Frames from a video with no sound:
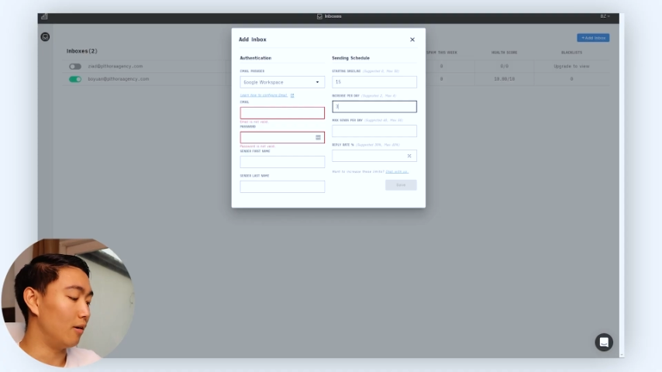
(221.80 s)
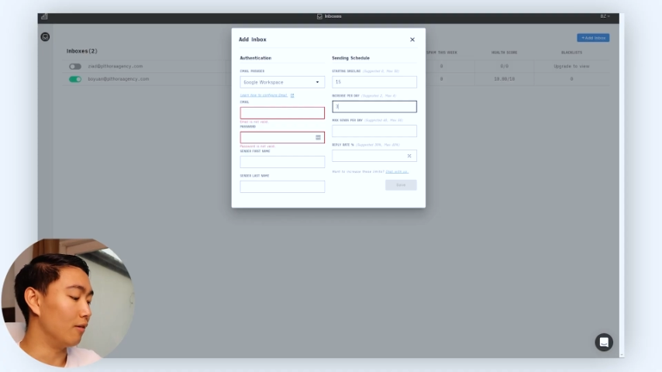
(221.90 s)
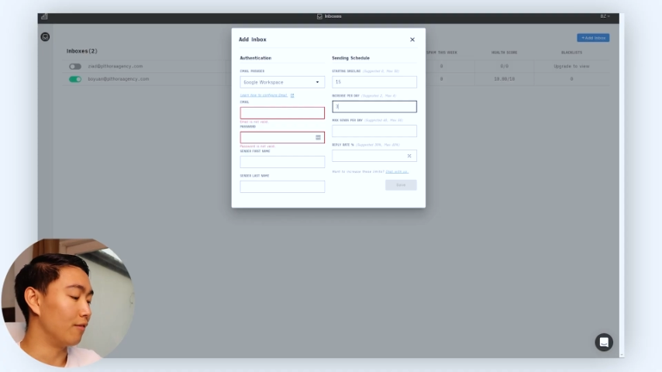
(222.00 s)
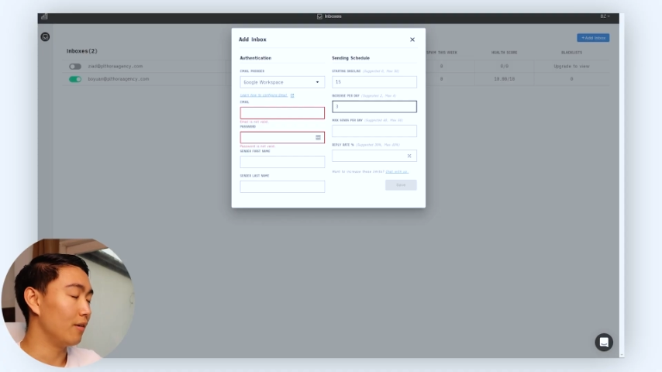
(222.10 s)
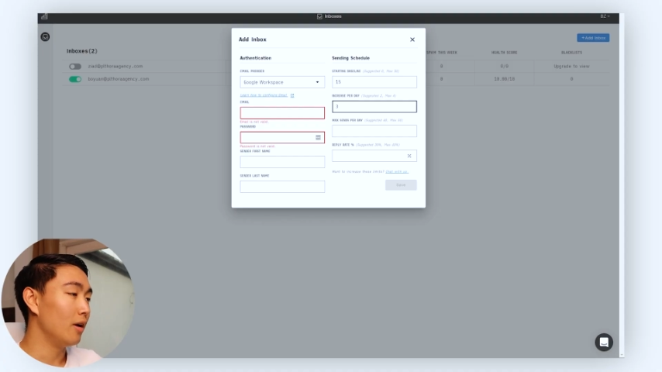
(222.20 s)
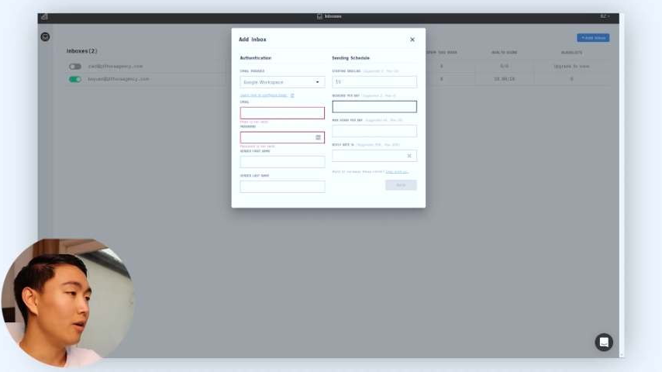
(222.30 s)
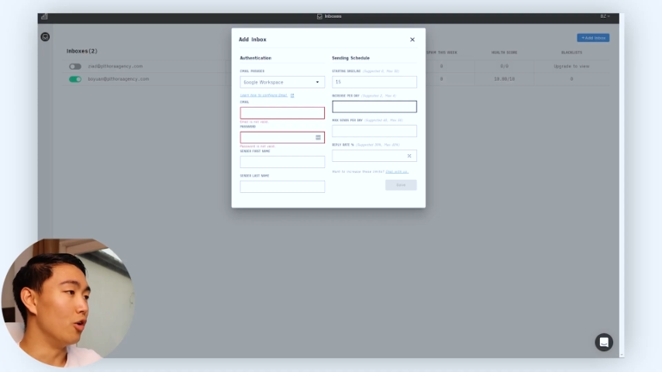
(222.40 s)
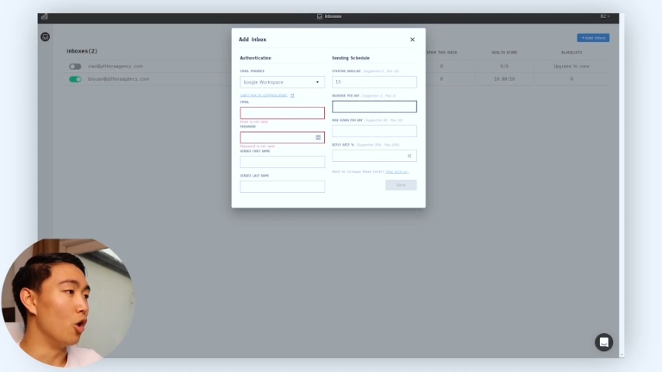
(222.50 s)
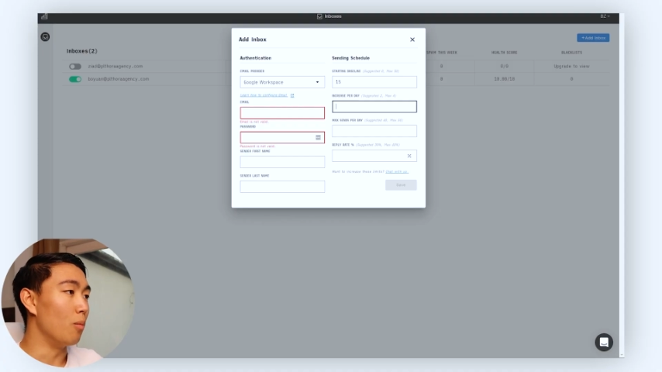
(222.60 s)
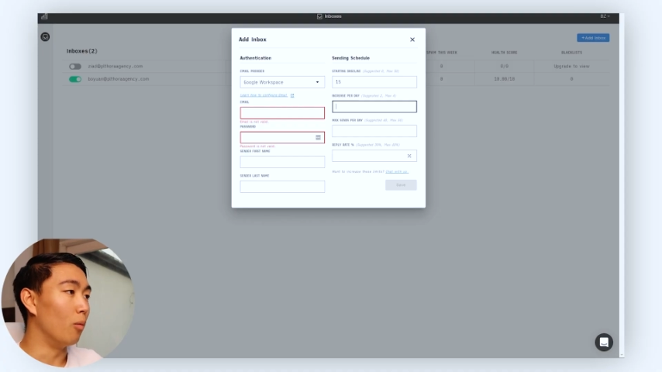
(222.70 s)
of
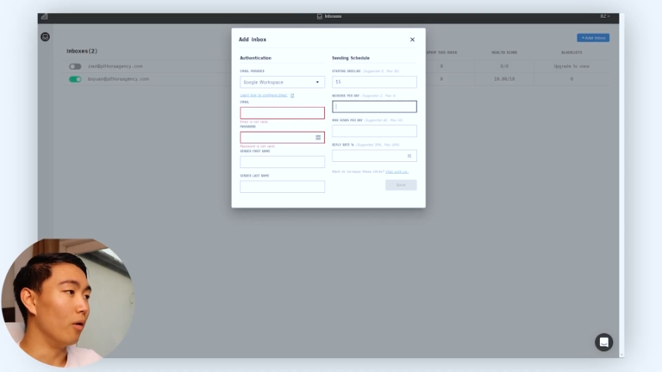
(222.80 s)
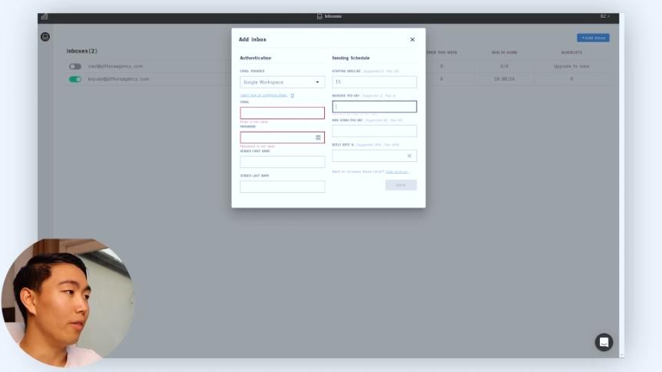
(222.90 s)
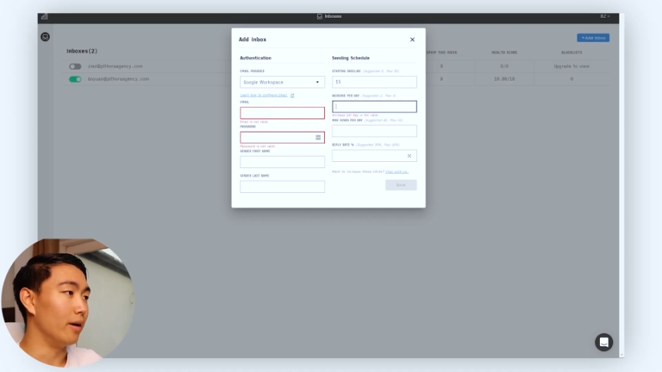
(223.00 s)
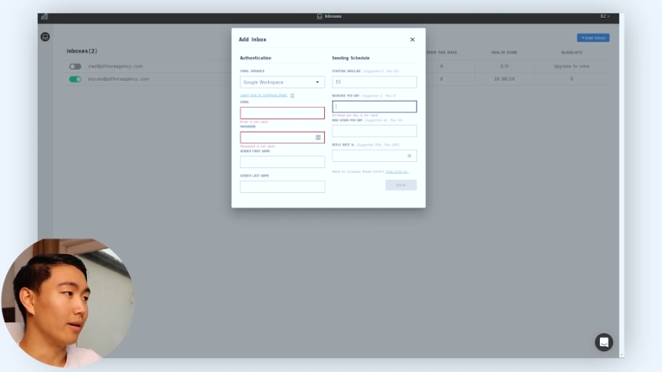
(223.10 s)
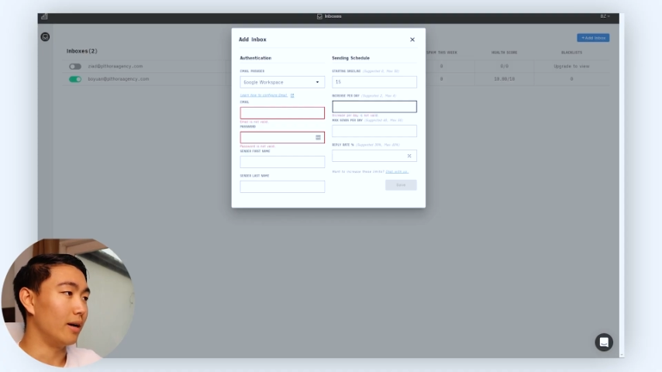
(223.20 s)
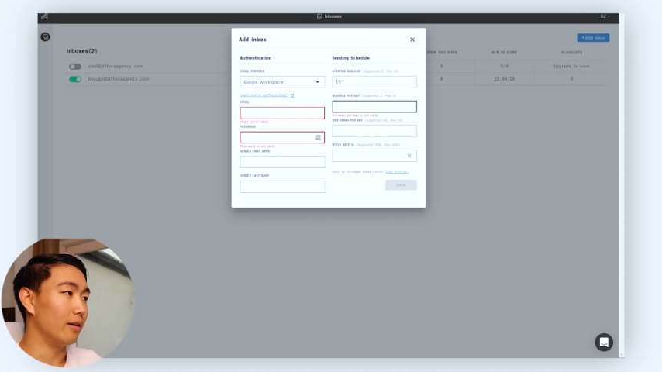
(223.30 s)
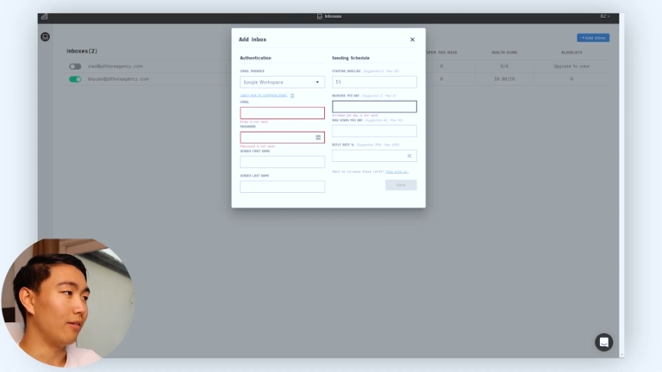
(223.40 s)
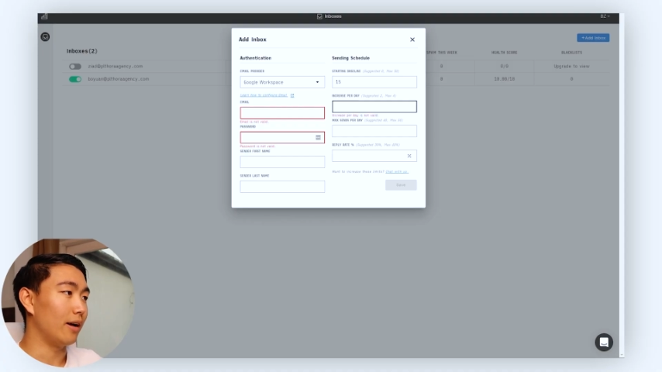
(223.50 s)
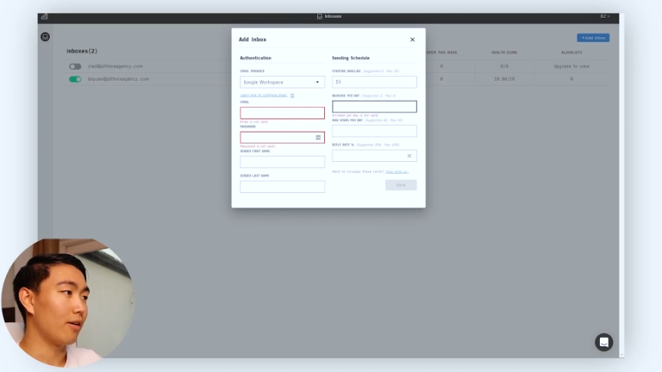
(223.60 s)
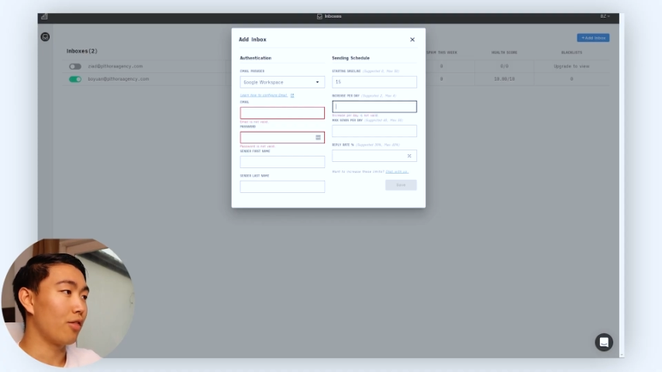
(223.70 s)
no more than kind of
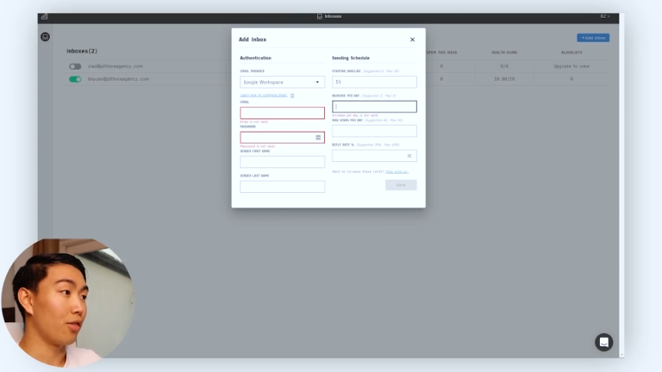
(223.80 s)
like